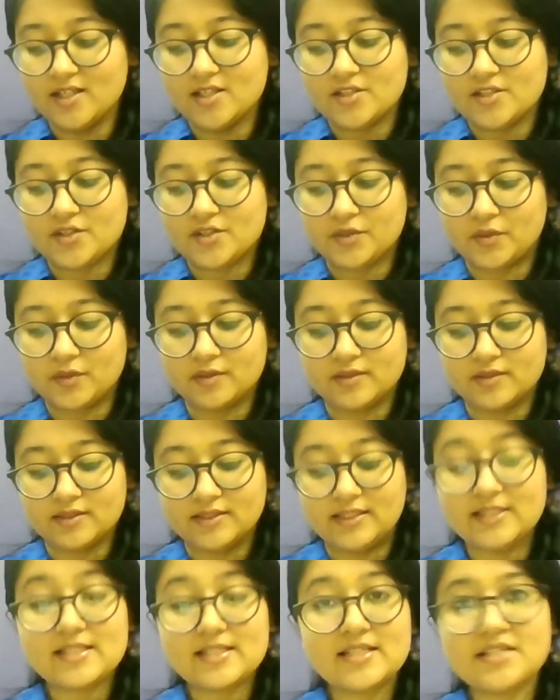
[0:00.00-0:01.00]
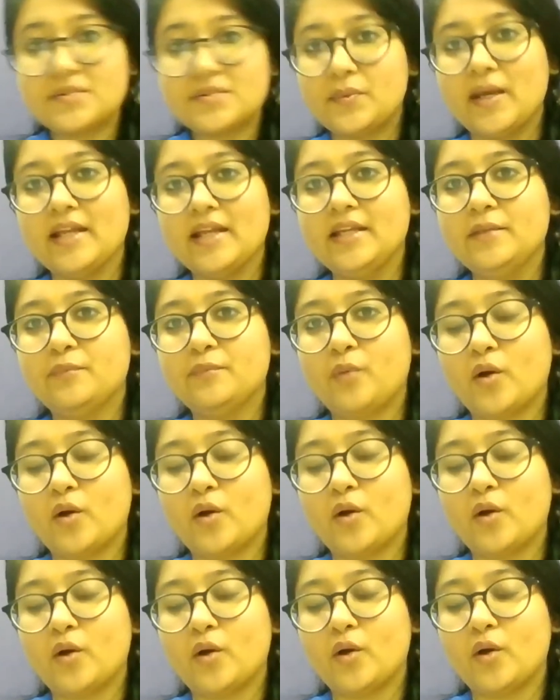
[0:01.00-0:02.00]
So this is very
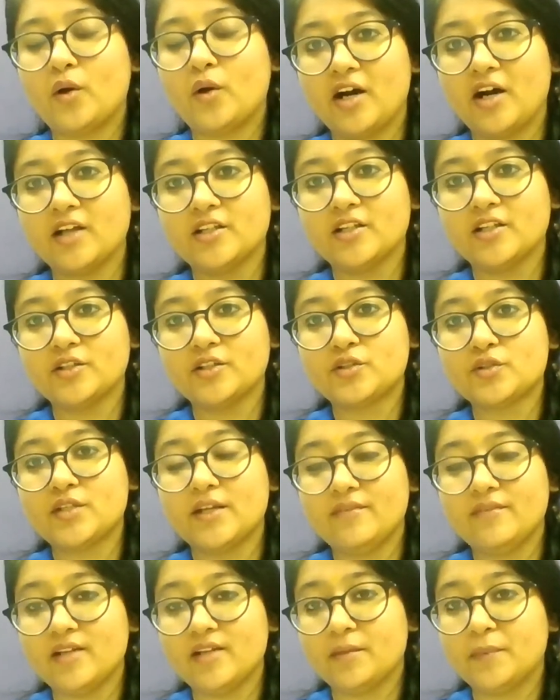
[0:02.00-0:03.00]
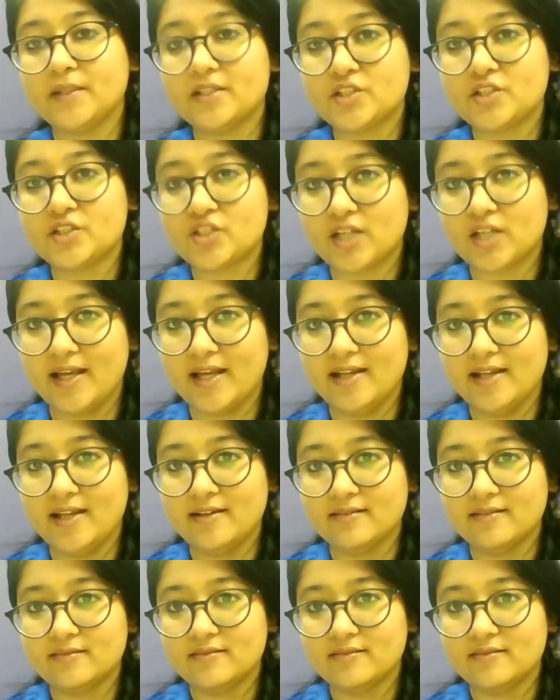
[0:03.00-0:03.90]
important for a father to develop in the child.